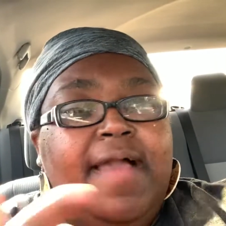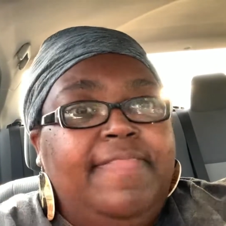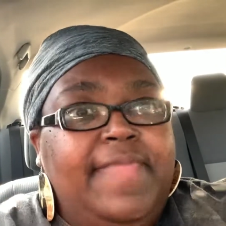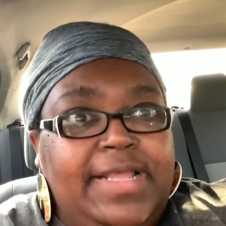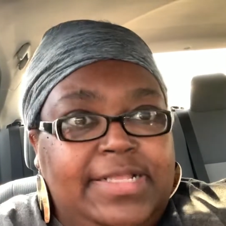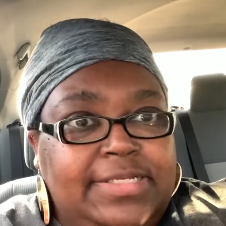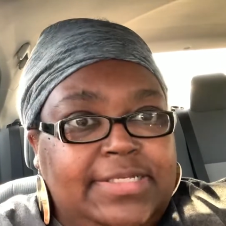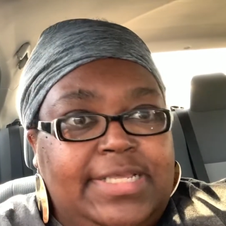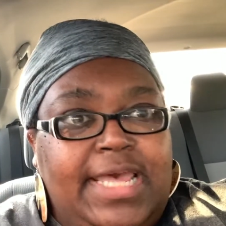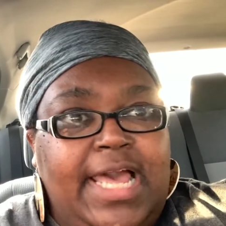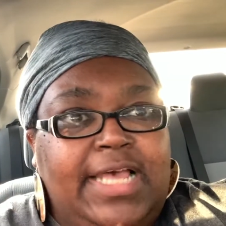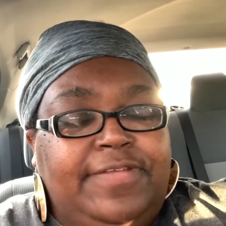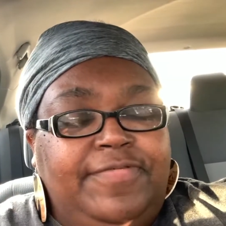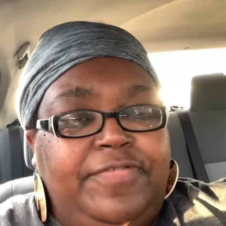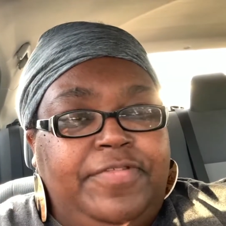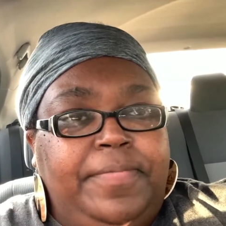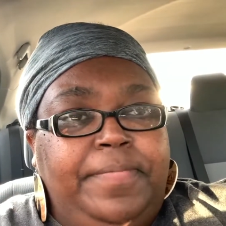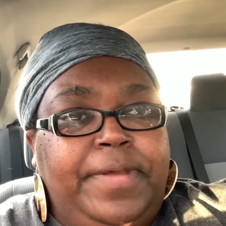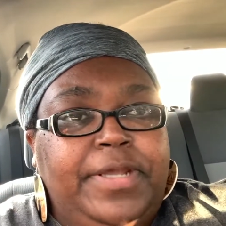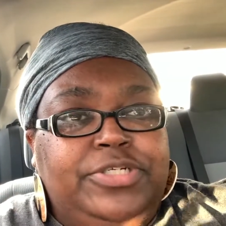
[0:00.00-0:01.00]
They just asked
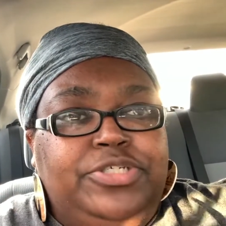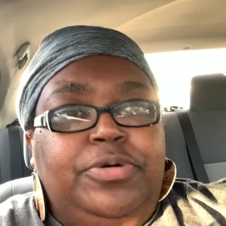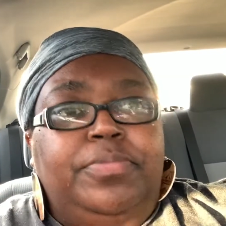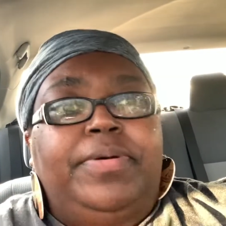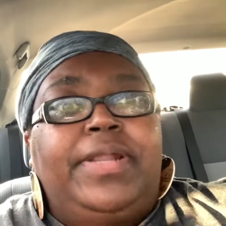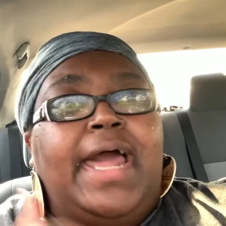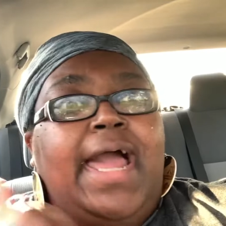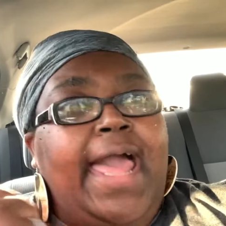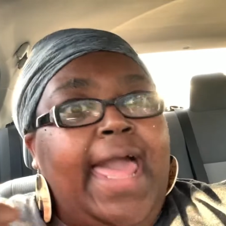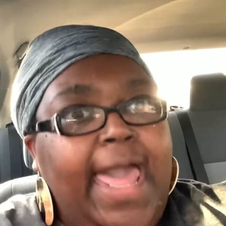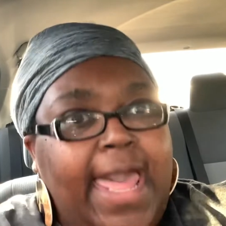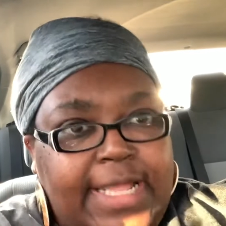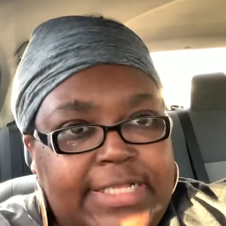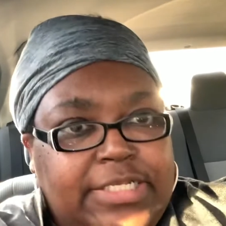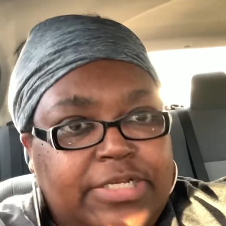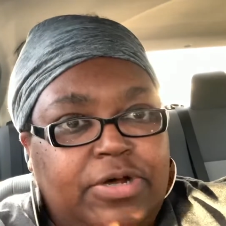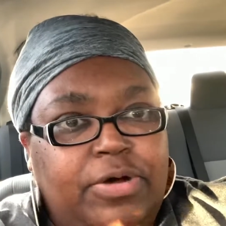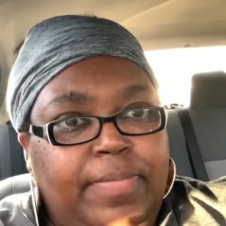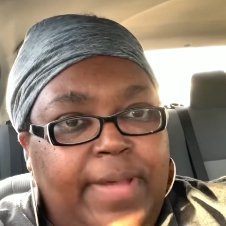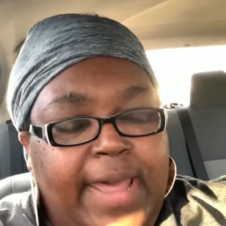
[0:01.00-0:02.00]
for the picture, but I had
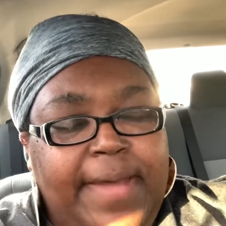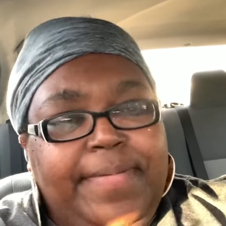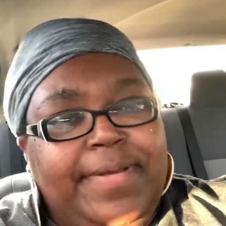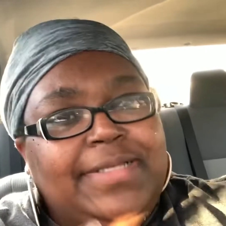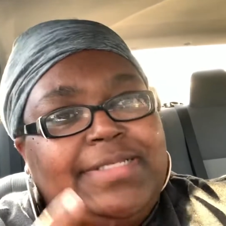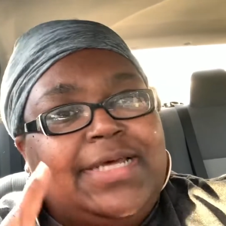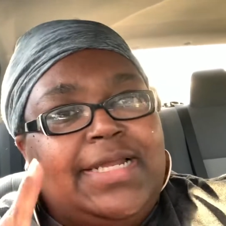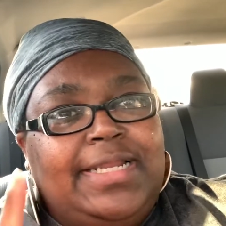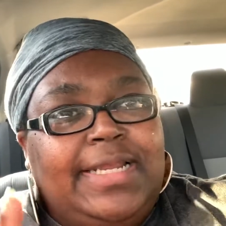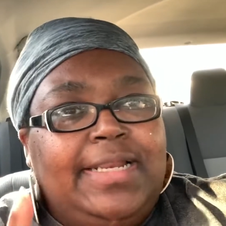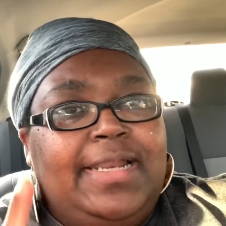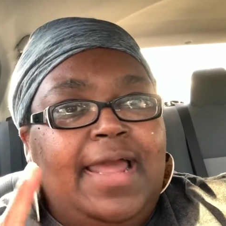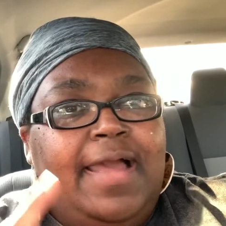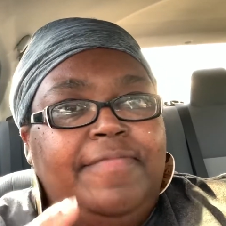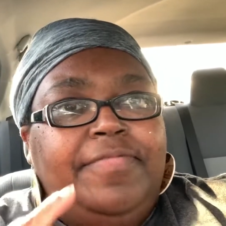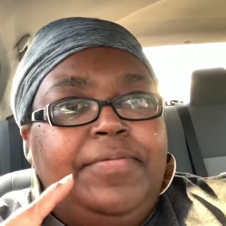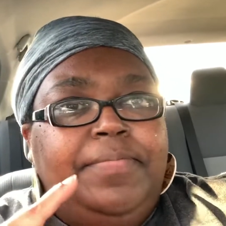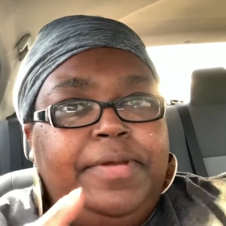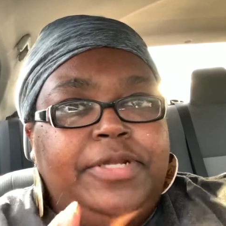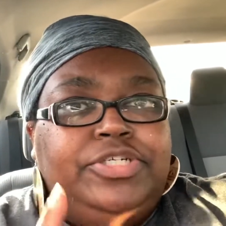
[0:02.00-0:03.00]
to go back because I didn't
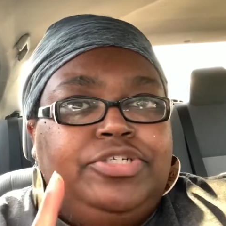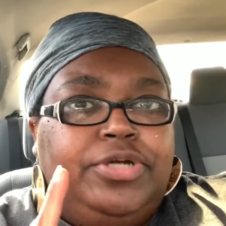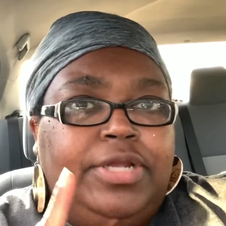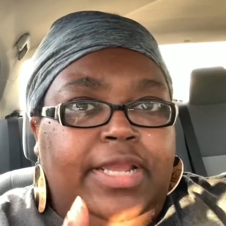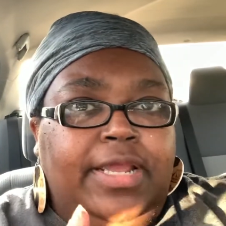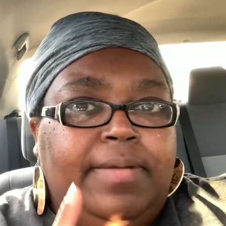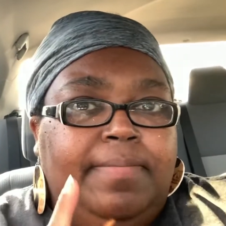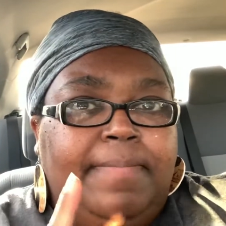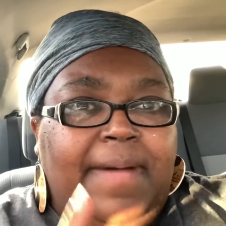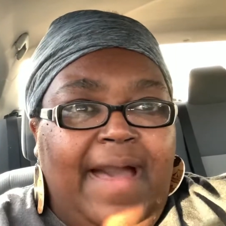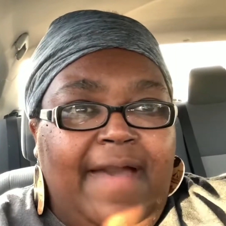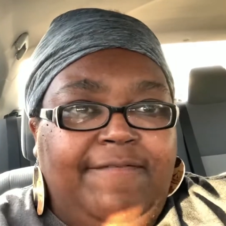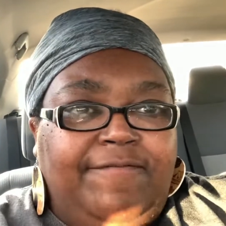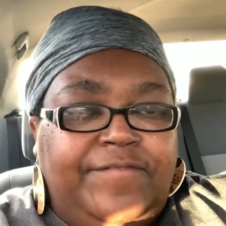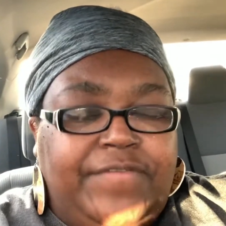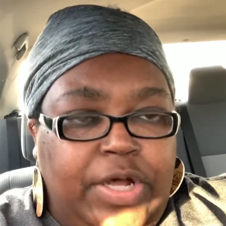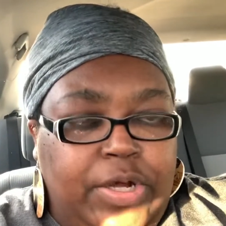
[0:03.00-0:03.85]
have the picture in my